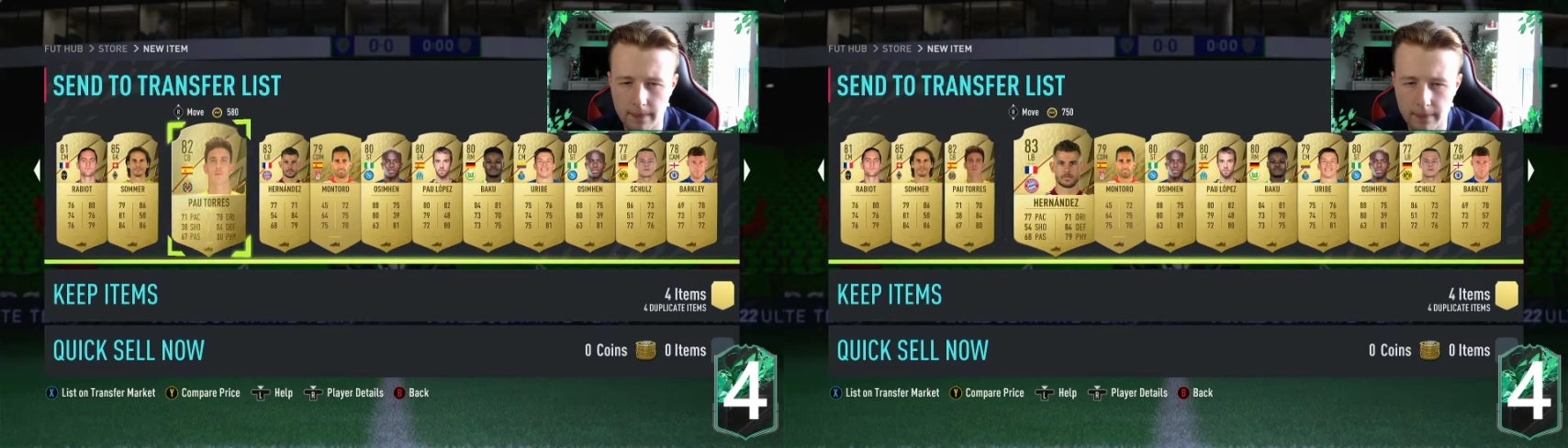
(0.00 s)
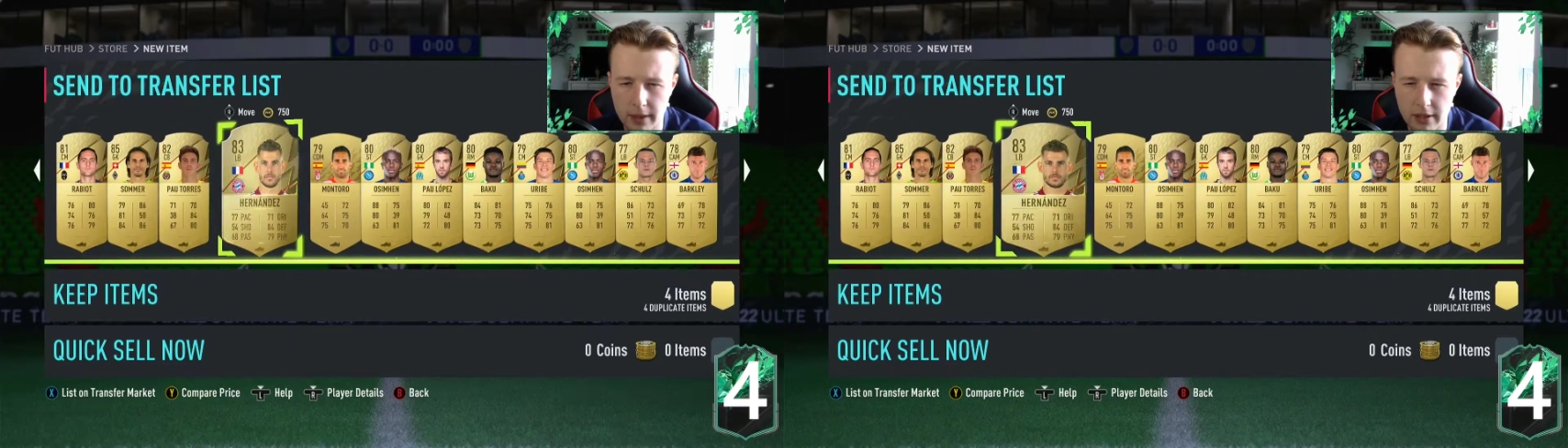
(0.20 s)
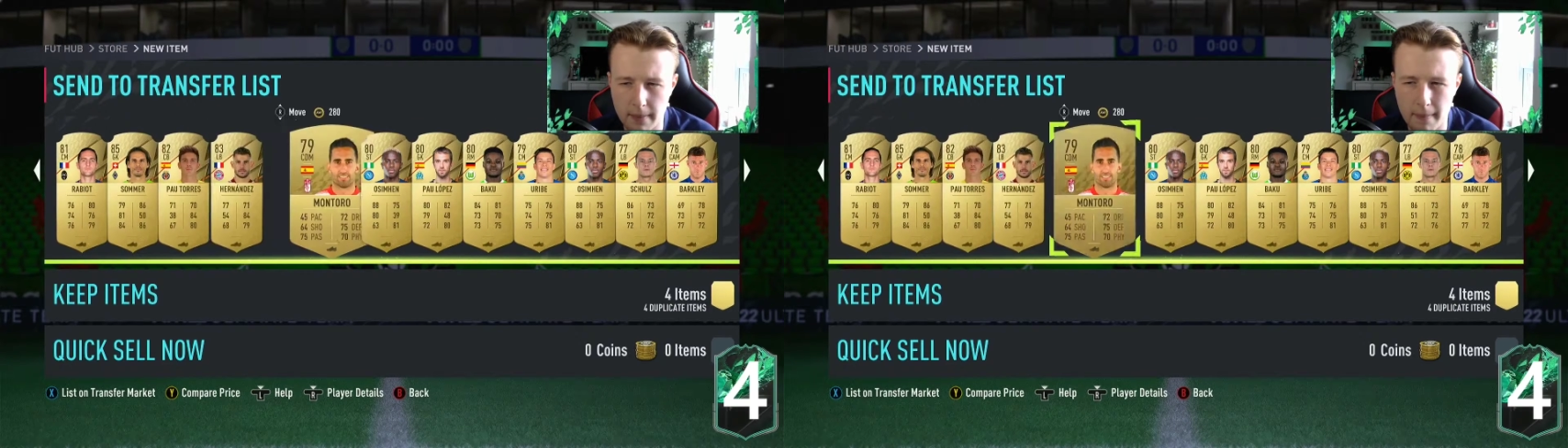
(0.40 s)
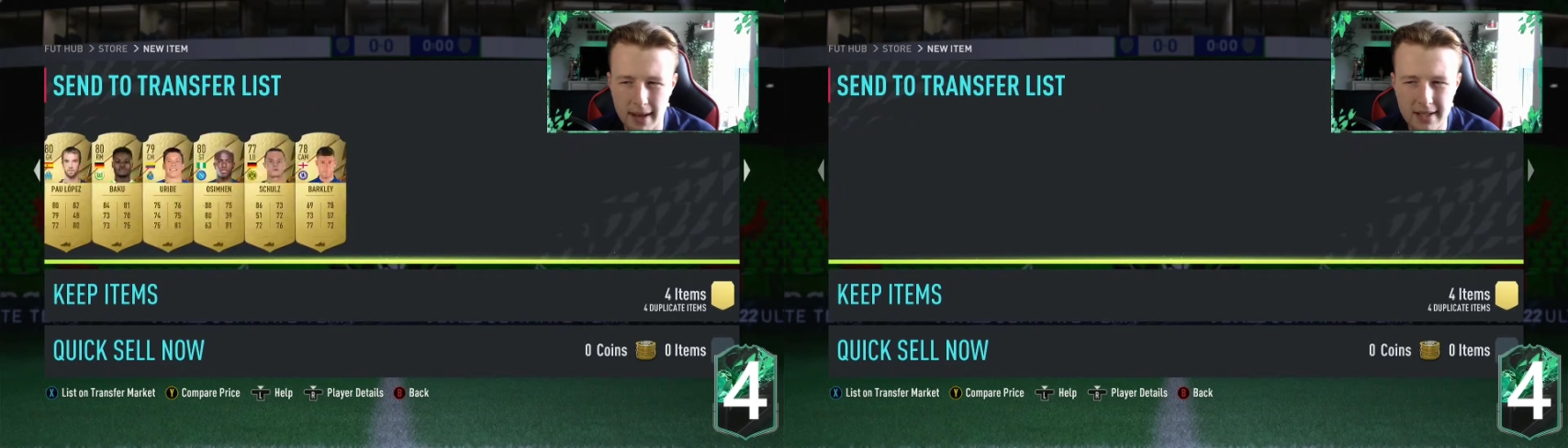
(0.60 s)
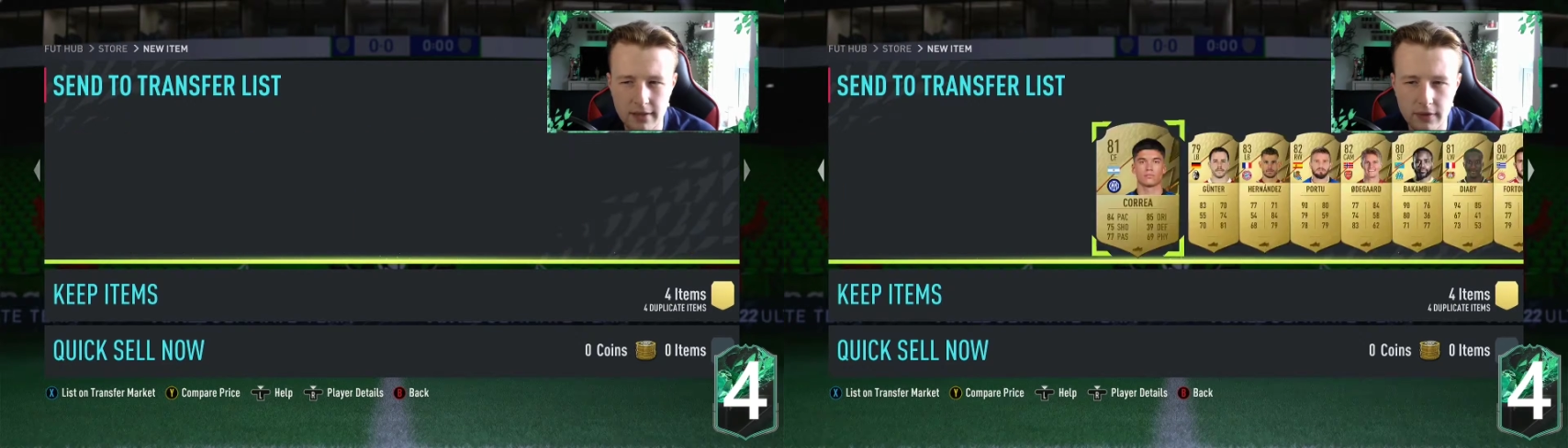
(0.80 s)
because I
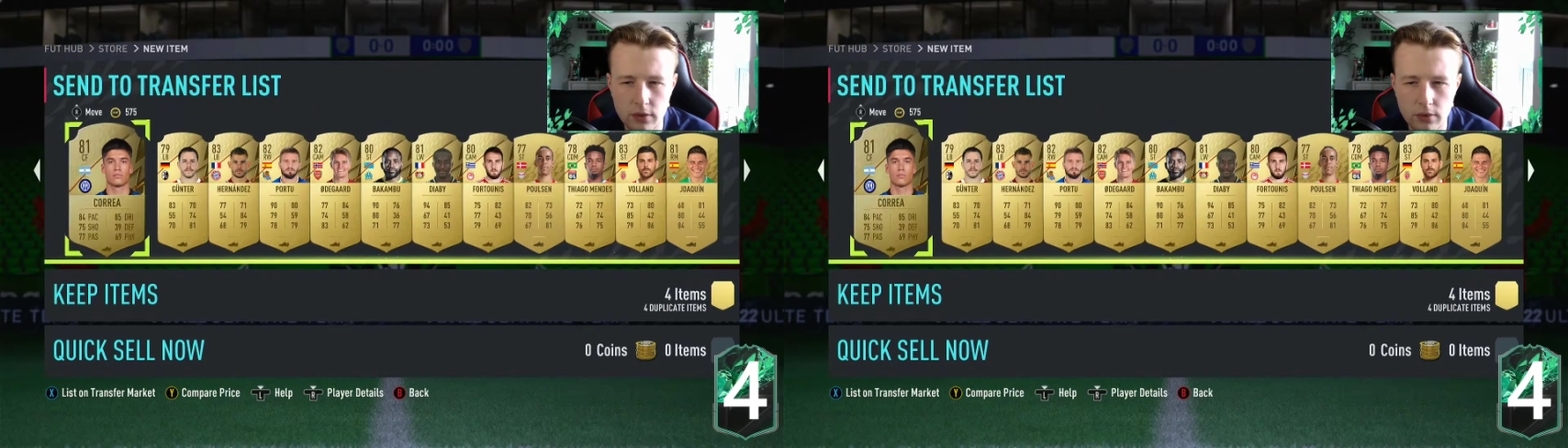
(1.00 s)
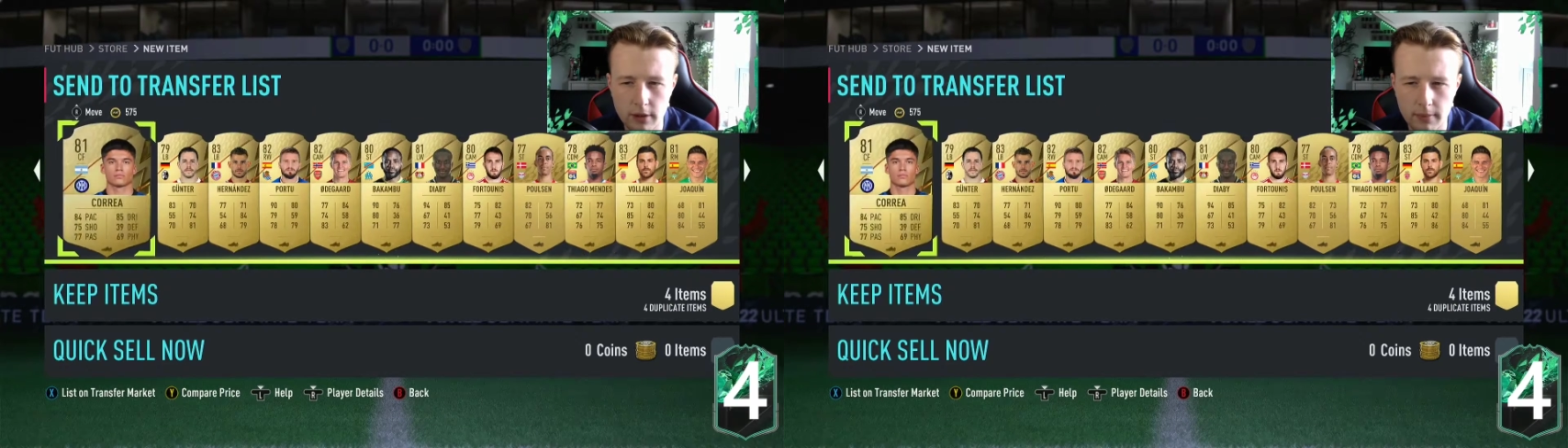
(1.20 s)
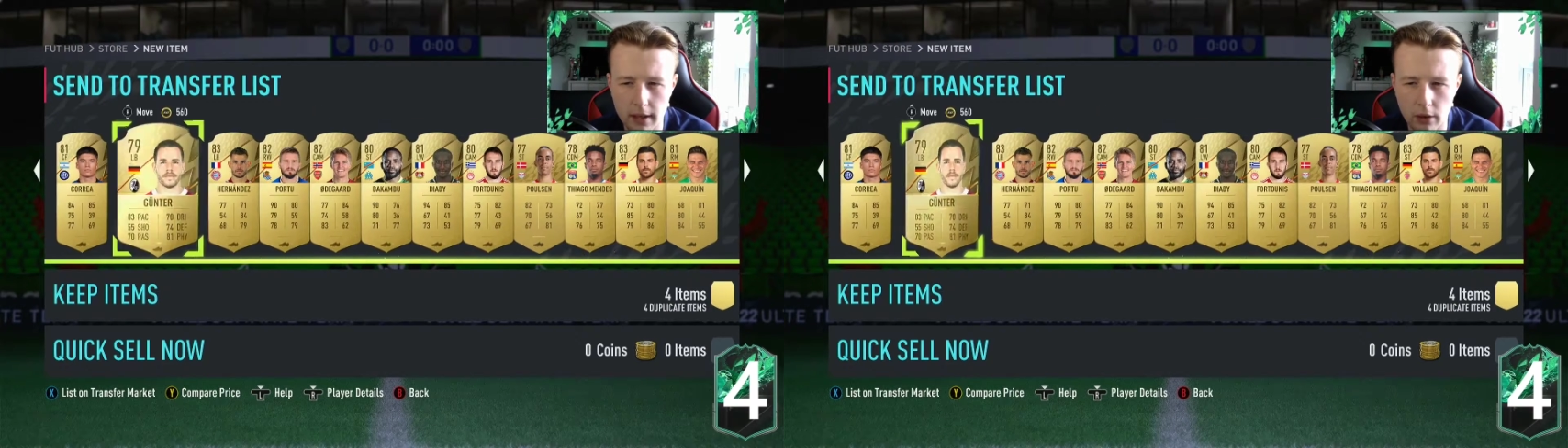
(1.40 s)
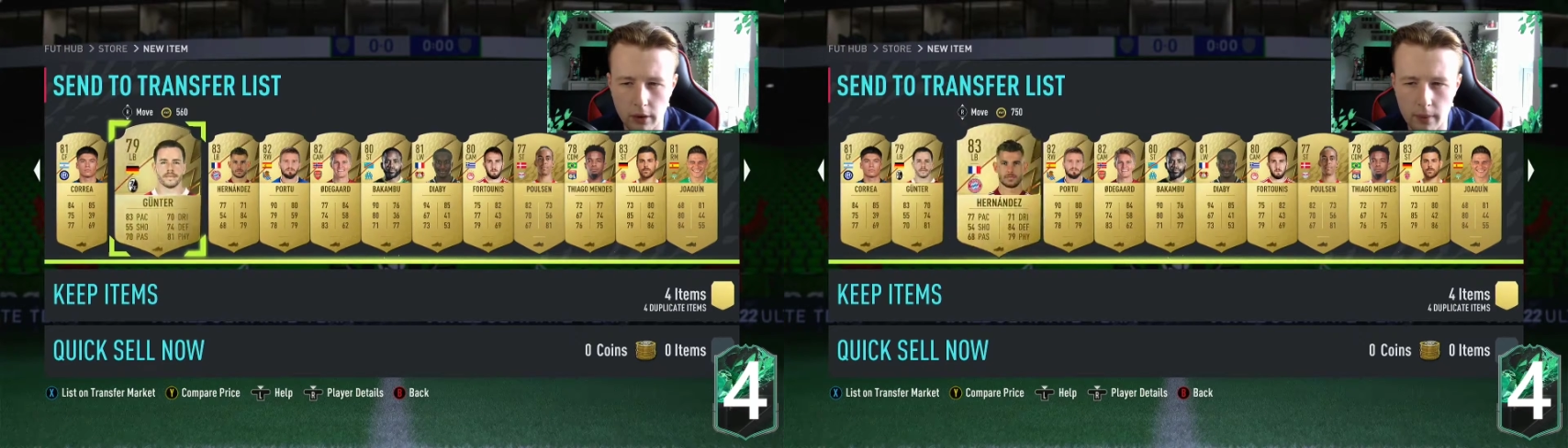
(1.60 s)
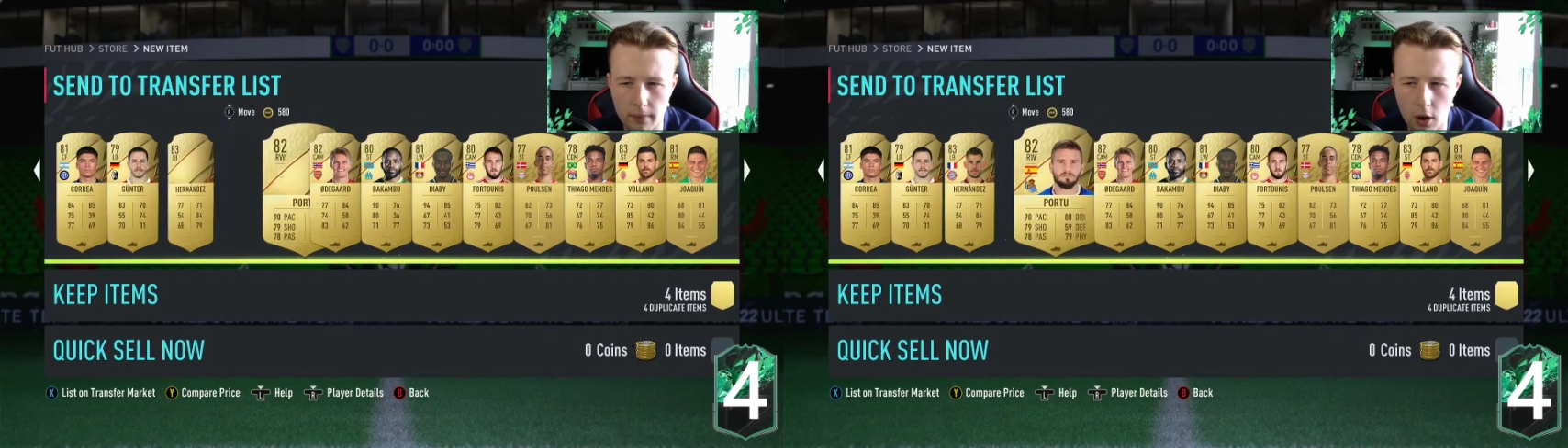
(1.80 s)
might have used them, although
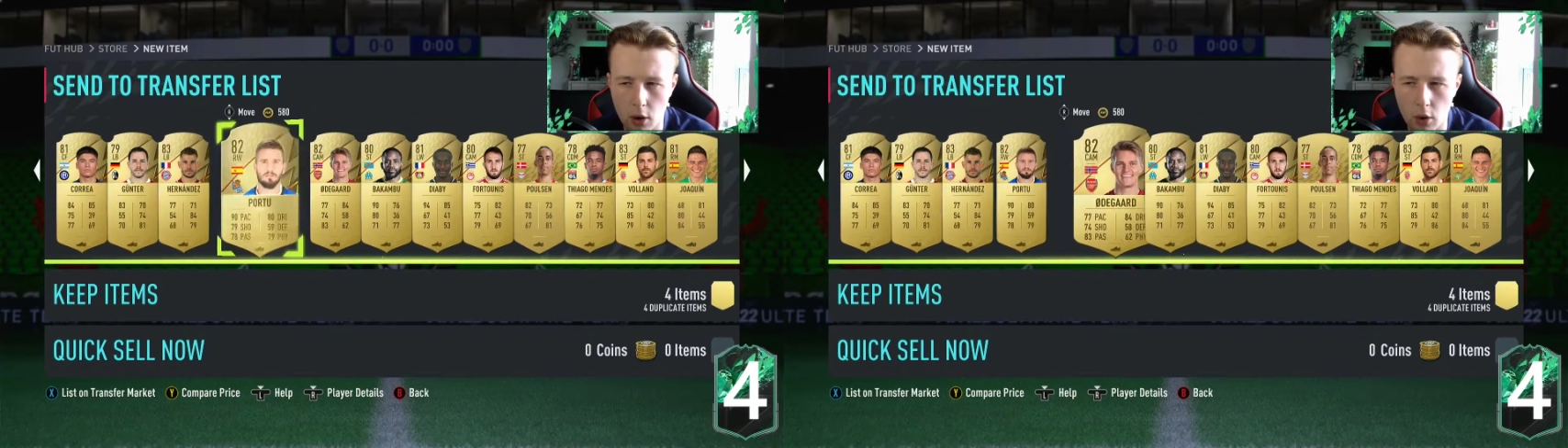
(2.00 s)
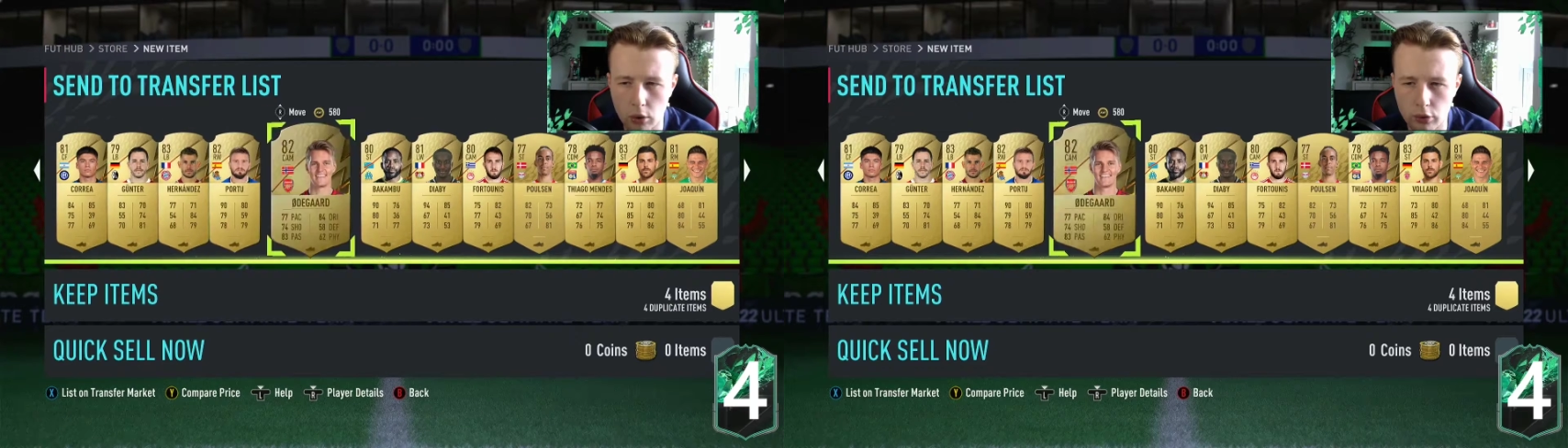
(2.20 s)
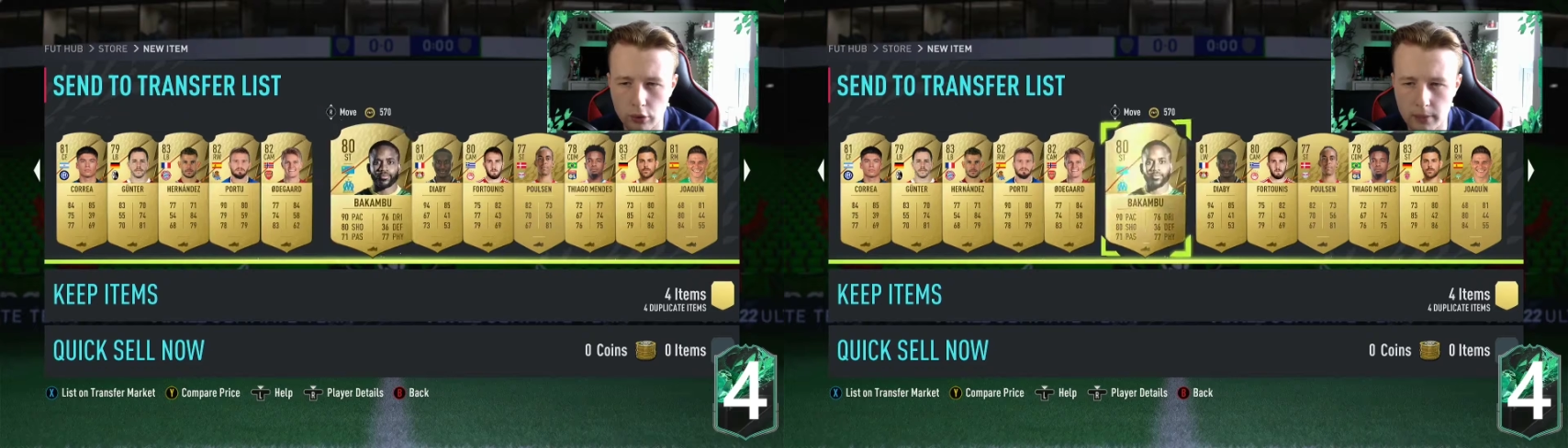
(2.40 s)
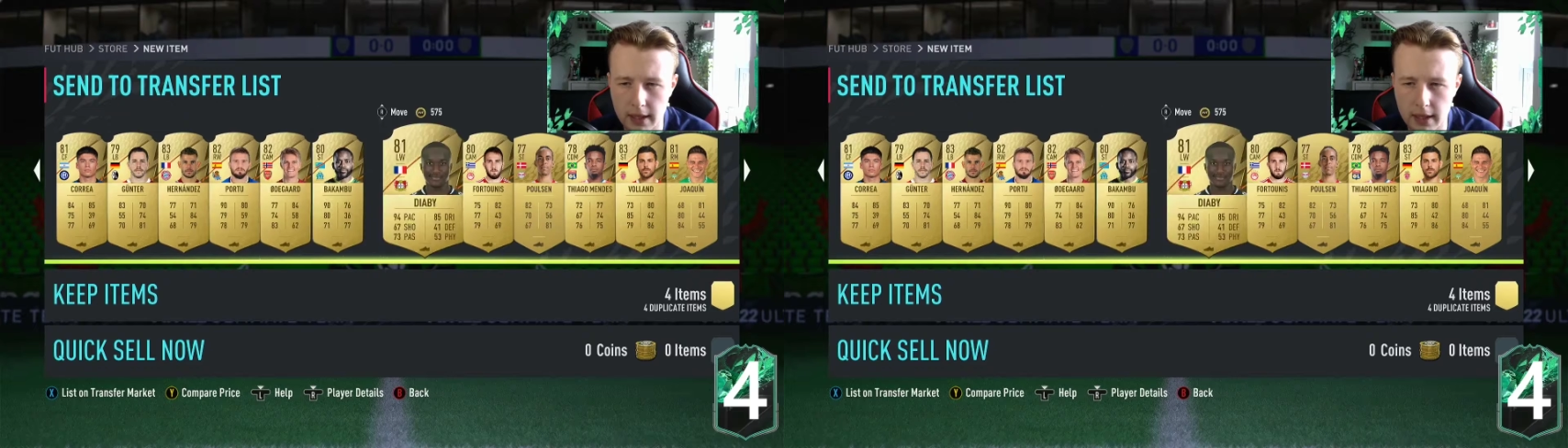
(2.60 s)
I'm not 100%